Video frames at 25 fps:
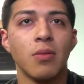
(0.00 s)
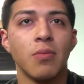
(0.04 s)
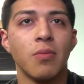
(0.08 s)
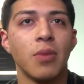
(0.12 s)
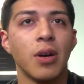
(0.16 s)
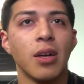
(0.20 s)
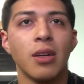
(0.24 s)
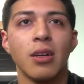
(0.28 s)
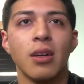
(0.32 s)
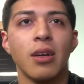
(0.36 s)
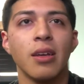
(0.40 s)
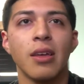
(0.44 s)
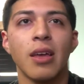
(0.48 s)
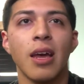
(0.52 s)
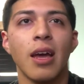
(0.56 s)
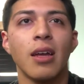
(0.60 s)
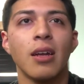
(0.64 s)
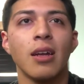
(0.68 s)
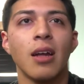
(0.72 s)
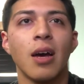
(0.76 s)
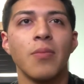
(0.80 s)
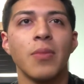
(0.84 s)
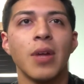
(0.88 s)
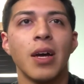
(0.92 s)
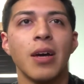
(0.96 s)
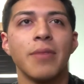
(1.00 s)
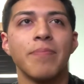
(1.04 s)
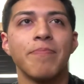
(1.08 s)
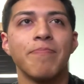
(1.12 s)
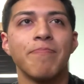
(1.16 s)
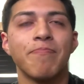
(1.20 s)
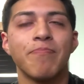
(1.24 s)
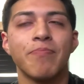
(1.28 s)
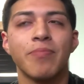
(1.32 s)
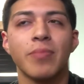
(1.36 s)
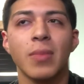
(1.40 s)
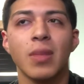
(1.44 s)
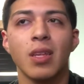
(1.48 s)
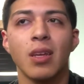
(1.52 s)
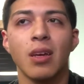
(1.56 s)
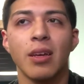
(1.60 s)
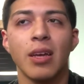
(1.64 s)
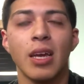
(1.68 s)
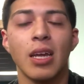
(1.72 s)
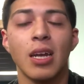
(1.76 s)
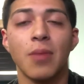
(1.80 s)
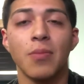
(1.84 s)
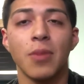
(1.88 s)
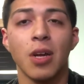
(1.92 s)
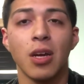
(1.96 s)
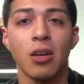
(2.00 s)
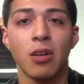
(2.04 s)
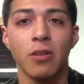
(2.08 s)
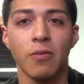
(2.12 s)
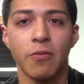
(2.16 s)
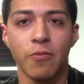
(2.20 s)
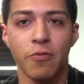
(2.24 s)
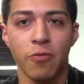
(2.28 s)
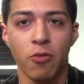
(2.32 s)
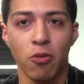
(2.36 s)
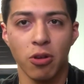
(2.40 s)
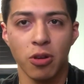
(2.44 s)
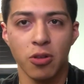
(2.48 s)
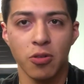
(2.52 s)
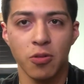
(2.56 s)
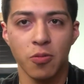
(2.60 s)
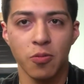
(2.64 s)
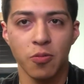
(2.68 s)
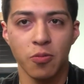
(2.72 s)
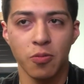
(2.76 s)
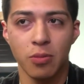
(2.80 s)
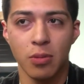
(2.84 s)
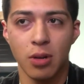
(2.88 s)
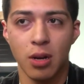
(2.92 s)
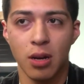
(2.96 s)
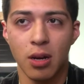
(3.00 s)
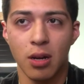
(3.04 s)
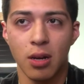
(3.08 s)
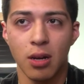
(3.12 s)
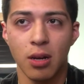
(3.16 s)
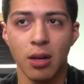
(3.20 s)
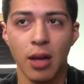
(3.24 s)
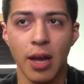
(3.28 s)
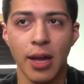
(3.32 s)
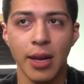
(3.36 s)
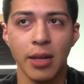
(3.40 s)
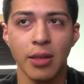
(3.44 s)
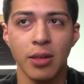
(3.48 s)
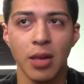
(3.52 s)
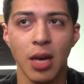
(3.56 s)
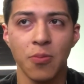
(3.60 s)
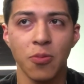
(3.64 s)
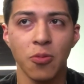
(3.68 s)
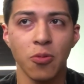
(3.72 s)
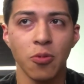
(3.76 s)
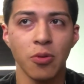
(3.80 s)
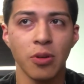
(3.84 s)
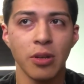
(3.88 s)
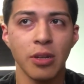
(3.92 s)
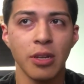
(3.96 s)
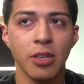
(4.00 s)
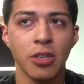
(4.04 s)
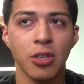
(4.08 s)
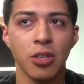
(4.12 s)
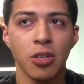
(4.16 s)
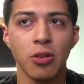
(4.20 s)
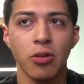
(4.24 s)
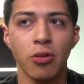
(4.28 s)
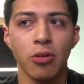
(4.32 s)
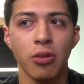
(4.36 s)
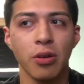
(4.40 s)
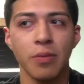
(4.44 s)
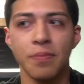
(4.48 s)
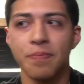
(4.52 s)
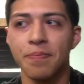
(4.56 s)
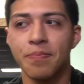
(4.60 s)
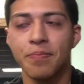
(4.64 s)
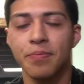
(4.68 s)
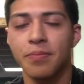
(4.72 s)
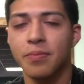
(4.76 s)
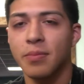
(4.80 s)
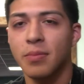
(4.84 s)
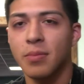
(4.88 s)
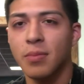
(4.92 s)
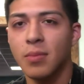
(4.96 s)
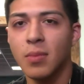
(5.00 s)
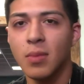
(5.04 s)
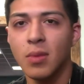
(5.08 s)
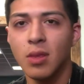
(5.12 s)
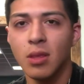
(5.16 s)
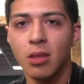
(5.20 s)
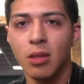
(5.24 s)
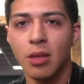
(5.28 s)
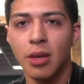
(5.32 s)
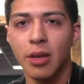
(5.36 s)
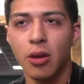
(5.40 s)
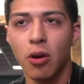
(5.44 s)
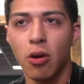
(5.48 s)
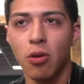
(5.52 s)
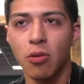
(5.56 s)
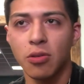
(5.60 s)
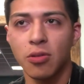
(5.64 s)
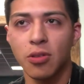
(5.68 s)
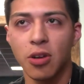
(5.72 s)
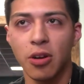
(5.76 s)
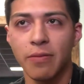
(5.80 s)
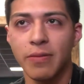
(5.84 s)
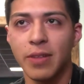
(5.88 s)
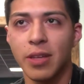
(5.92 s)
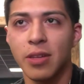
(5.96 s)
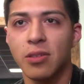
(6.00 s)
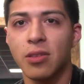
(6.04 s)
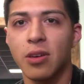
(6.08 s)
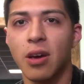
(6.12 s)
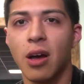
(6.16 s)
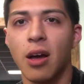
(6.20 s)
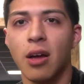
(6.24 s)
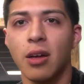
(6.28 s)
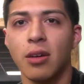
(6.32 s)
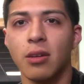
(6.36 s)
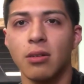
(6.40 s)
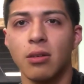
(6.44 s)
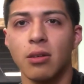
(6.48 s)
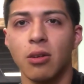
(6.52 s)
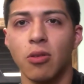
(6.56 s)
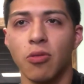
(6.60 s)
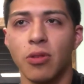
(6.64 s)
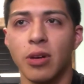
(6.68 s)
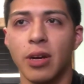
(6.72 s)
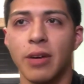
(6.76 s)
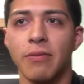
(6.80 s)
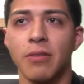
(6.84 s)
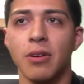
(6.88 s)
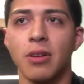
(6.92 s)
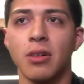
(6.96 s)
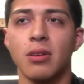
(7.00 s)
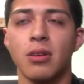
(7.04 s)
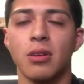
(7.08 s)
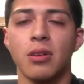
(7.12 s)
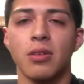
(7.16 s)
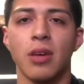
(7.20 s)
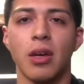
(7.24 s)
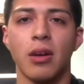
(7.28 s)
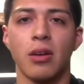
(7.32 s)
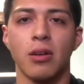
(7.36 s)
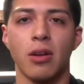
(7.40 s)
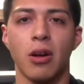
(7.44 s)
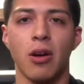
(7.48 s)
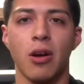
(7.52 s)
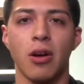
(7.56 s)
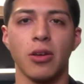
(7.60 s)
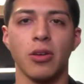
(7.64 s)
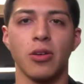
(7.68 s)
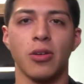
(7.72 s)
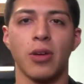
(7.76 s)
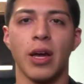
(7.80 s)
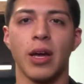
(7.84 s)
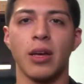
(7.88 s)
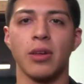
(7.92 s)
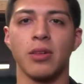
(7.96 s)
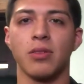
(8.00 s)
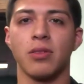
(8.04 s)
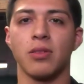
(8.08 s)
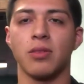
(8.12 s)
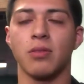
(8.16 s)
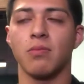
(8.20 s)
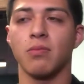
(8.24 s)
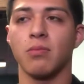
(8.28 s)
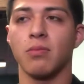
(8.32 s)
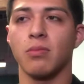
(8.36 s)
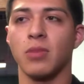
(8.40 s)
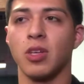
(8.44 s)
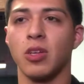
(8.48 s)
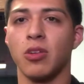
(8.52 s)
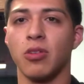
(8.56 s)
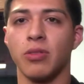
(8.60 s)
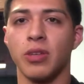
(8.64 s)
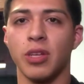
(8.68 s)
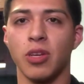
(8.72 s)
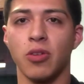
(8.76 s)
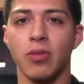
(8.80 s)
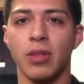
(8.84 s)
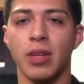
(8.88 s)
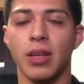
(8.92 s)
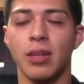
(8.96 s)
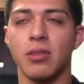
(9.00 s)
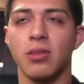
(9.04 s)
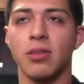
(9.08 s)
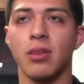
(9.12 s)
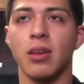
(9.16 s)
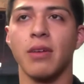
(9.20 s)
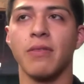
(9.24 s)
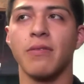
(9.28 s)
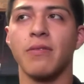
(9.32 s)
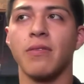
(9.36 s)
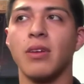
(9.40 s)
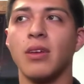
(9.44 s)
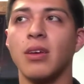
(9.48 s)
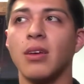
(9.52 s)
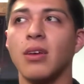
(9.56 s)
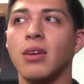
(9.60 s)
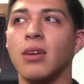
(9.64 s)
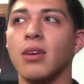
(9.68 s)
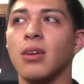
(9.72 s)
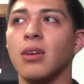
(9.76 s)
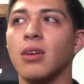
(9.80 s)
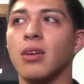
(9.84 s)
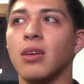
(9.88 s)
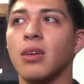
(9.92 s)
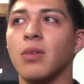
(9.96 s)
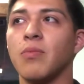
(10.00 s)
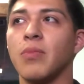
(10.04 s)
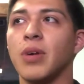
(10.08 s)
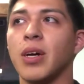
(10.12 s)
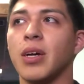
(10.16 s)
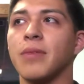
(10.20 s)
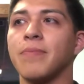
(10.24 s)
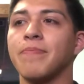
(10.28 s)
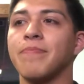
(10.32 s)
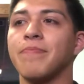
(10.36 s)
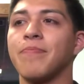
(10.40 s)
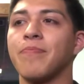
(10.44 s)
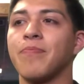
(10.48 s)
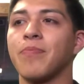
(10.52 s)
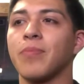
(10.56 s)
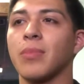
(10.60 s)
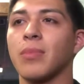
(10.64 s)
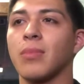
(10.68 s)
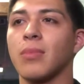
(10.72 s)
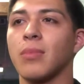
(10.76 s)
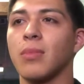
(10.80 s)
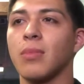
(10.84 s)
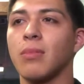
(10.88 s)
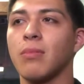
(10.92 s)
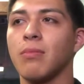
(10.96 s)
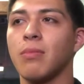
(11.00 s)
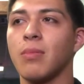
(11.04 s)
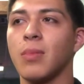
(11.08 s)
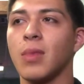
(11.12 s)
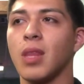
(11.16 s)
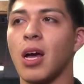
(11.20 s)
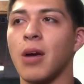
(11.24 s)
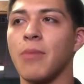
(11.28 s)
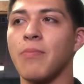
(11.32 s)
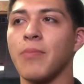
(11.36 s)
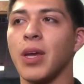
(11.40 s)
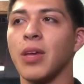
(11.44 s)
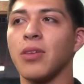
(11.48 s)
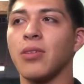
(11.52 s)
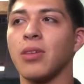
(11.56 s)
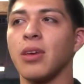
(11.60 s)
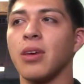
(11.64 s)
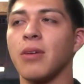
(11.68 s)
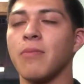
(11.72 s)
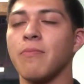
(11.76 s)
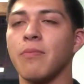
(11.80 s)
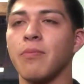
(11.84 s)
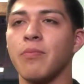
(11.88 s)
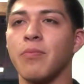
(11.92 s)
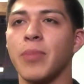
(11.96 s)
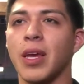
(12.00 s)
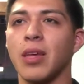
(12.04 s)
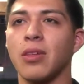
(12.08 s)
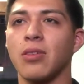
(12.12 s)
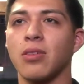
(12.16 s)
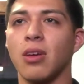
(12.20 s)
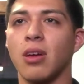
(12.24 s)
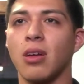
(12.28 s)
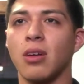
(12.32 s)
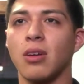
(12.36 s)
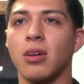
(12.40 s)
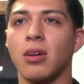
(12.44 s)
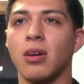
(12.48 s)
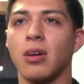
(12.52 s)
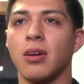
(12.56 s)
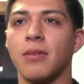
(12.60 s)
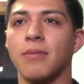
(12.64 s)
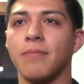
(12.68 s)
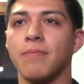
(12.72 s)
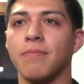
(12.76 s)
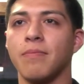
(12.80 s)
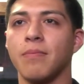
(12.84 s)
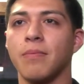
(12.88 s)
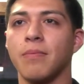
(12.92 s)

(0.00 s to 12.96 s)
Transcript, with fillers: But again, I'm not again I'm not gonna force uh, any type of religion or like I'll serve this god or whatever because I don't know how you guys you know deal with that stuff. But I'm basing it based on uh,